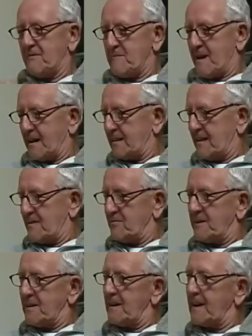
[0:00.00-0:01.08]
came back down,
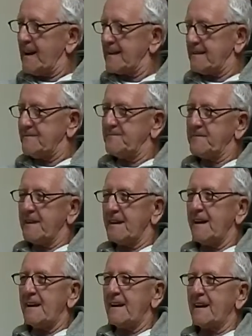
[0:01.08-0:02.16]
went in, landed.
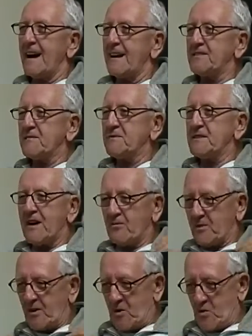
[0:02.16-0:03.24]
And the guy jumps
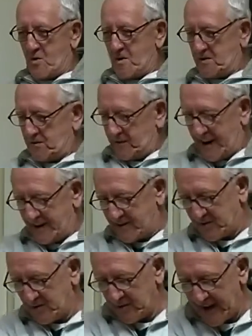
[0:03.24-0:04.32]
out with an orange flight
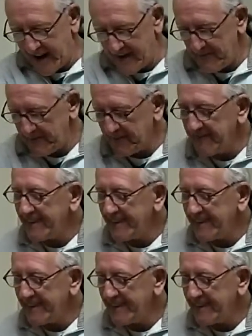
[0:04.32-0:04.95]
suit on,